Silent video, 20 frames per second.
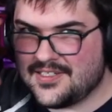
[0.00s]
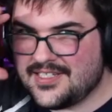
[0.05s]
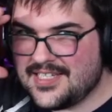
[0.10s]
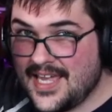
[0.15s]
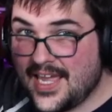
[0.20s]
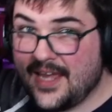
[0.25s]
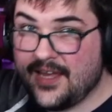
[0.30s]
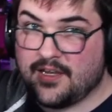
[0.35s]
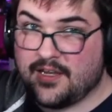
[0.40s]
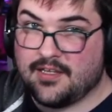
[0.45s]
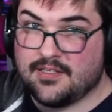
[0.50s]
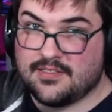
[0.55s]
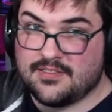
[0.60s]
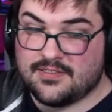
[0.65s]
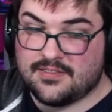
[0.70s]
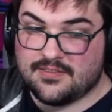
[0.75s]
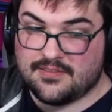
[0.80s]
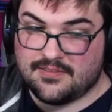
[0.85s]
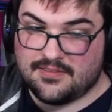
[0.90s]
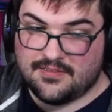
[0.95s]

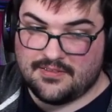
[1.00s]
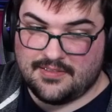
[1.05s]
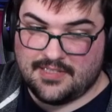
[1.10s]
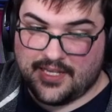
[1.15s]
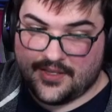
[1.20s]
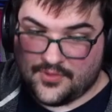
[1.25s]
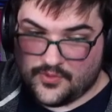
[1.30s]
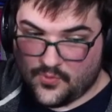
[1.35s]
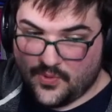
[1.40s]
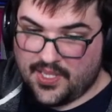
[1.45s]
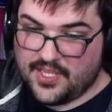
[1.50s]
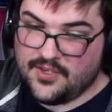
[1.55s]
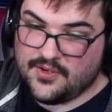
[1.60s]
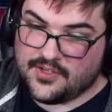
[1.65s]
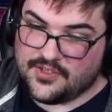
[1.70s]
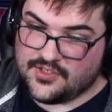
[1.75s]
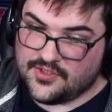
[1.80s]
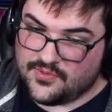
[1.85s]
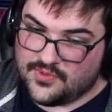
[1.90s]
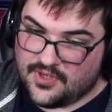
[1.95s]
Chaos. Now, the way you
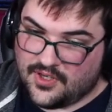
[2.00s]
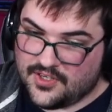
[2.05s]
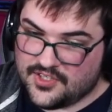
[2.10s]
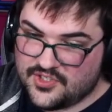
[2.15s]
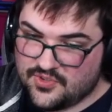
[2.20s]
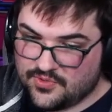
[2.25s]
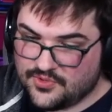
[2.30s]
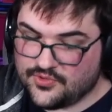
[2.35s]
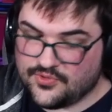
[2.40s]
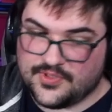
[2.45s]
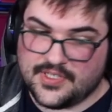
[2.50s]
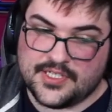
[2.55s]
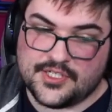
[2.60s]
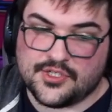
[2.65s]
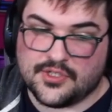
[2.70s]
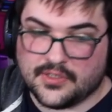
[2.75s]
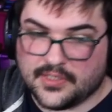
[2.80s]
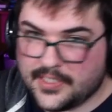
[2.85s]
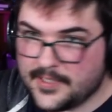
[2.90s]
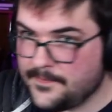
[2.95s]
could do it also
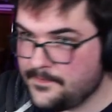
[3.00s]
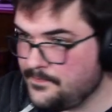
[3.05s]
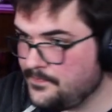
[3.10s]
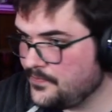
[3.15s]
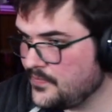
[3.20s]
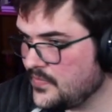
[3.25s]
traditionally